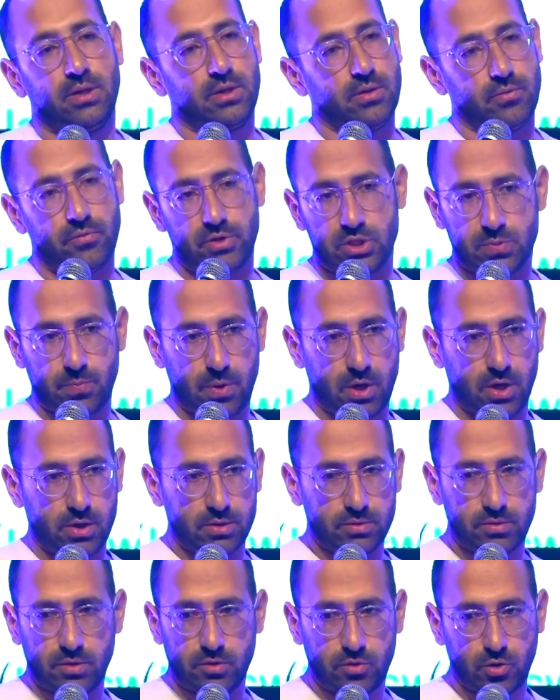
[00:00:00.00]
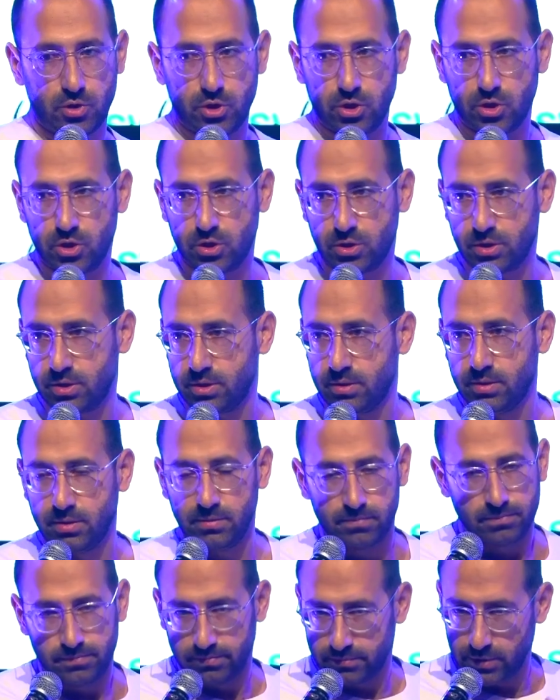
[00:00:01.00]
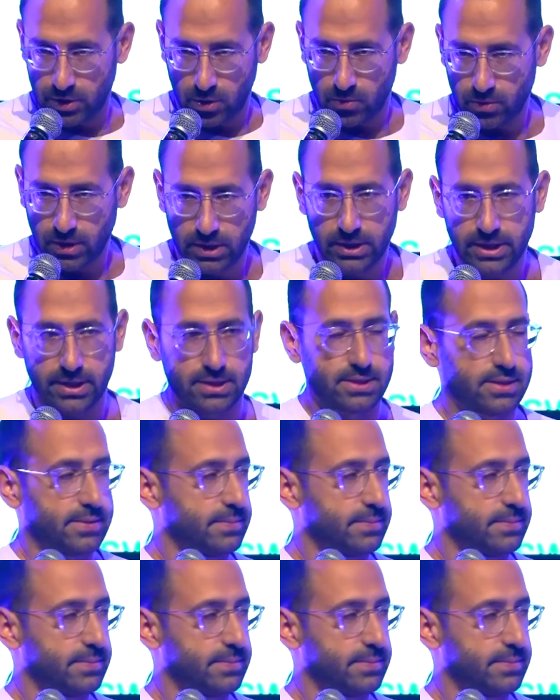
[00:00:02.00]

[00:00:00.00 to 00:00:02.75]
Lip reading: respond to your, clicks?